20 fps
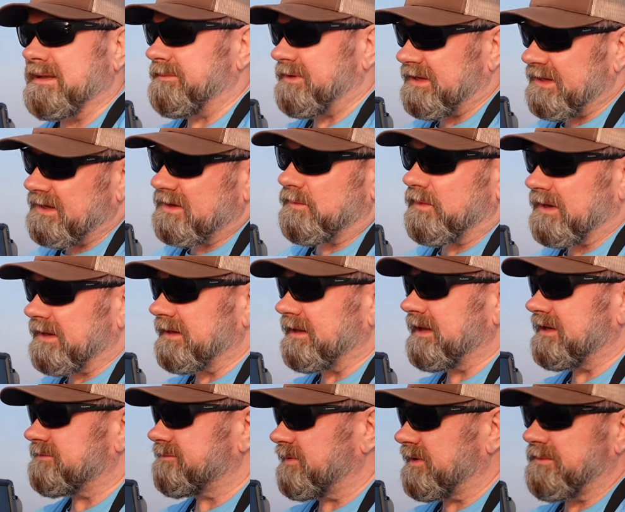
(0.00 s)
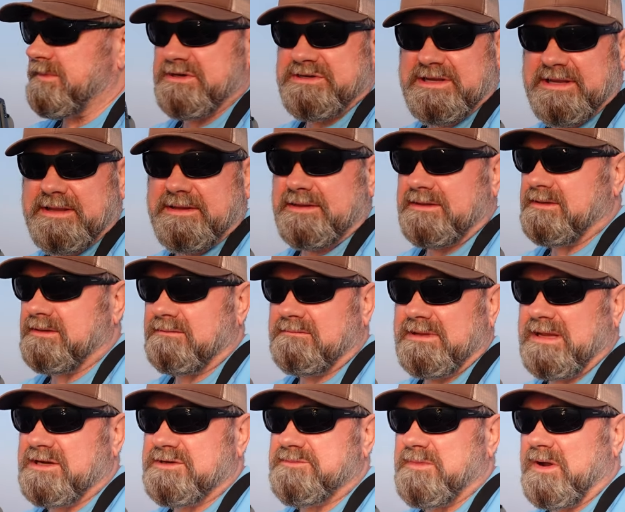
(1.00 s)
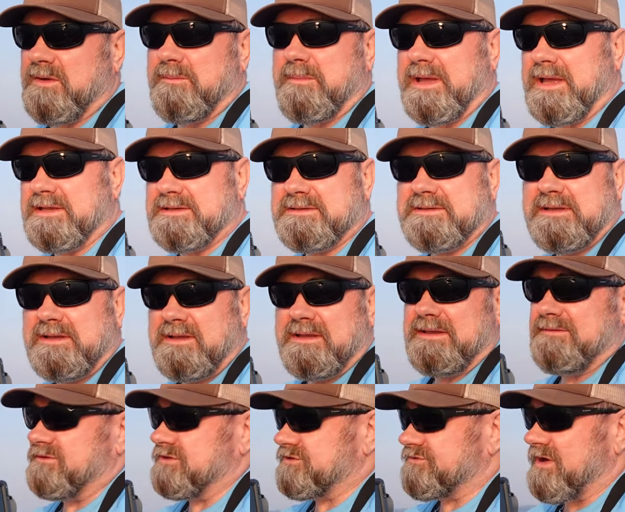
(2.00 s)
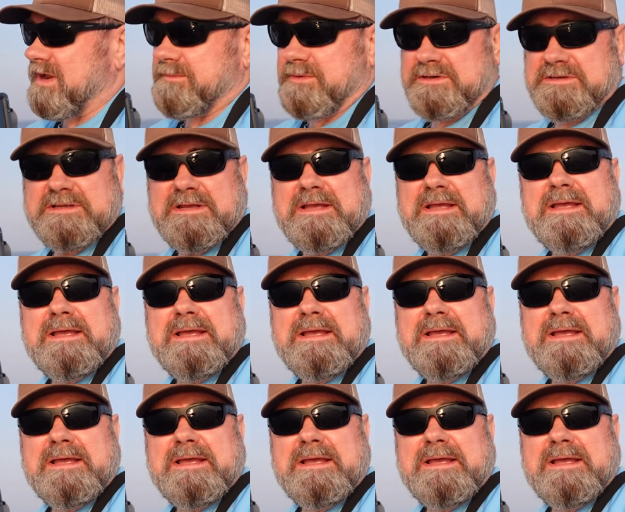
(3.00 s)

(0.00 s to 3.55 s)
I mean, here we can catch pretty much anything, largemouth bass, even stripers.